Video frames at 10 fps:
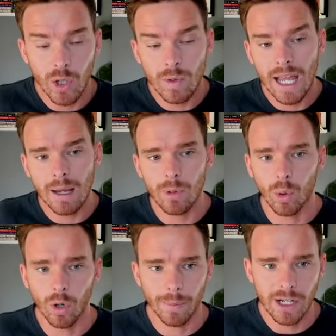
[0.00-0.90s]
you name
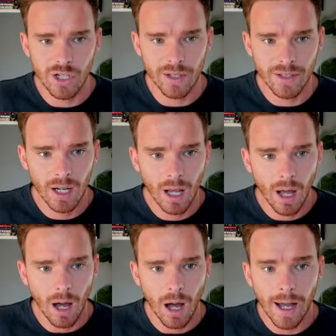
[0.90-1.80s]
your automations,
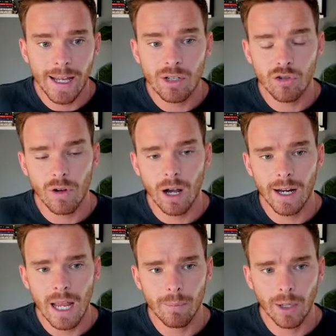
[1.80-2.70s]
I
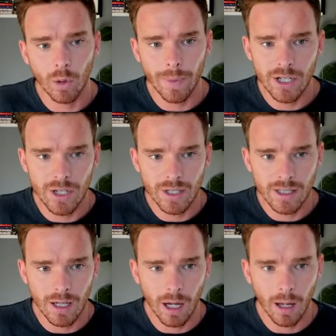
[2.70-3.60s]
name my
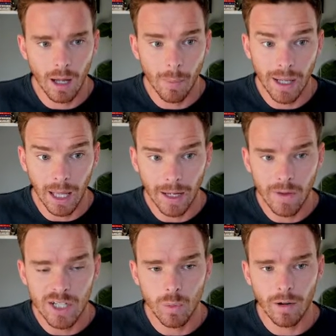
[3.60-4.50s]
automations a bit
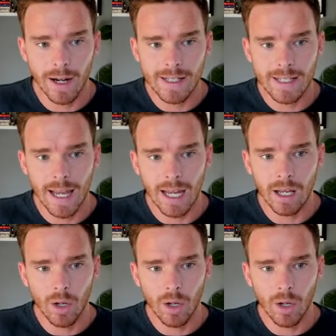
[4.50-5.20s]
like this where I say,